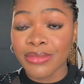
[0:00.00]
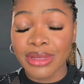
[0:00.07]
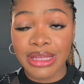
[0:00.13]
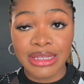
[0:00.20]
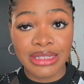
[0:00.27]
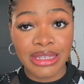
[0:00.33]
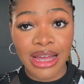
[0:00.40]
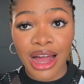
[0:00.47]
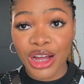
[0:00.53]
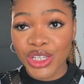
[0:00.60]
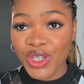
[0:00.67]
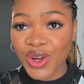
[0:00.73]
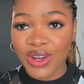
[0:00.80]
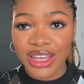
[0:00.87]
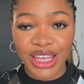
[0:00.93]
it's the
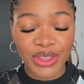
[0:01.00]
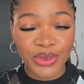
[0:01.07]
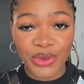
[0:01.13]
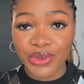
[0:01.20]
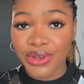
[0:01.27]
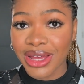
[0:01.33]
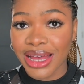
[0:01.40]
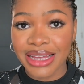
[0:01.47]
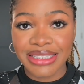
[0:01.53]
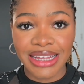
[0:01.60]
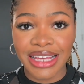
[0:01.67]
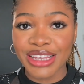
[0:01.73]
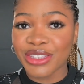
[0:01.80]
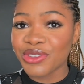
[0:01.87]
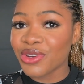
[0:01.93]
actual ghetto, you guys.
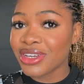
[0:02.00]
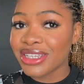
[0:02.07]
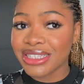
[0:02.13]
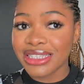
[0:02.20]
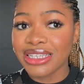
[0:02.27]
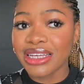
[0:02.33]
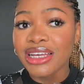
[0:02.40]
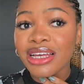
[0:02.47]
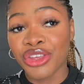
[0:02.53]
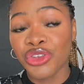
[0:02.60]
Like, it's not easy.